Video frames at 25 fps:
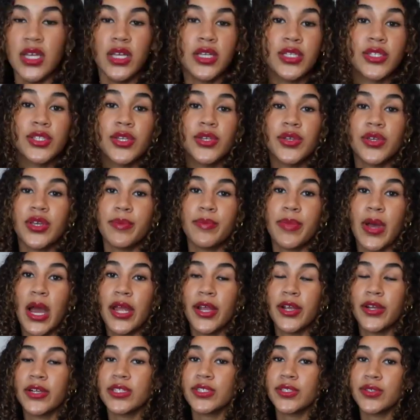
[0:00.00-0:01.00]
So you could
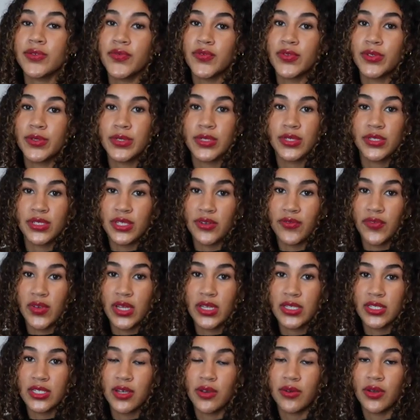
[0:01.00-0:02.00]
buy her a
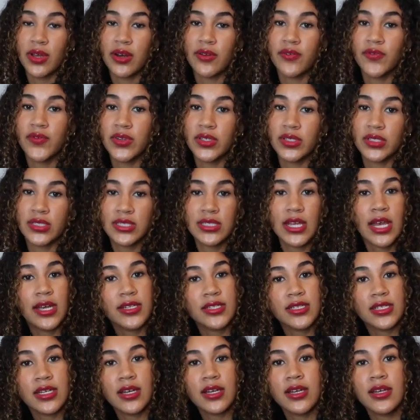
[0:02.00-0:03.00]
certificate to go get a full
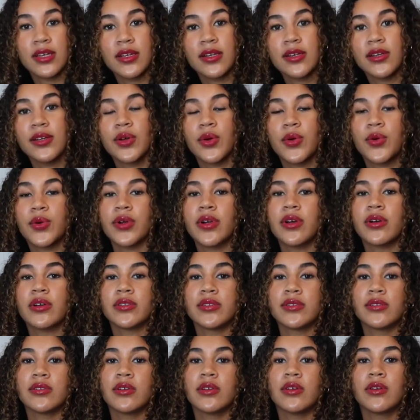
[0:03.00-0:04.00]
set done, or
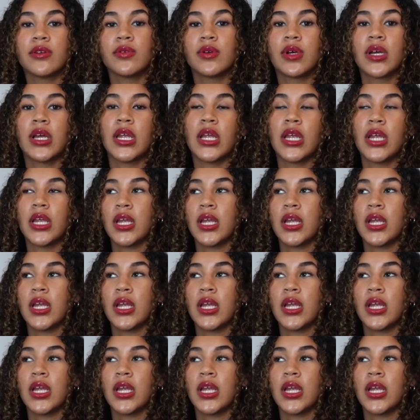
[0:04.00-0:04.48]
also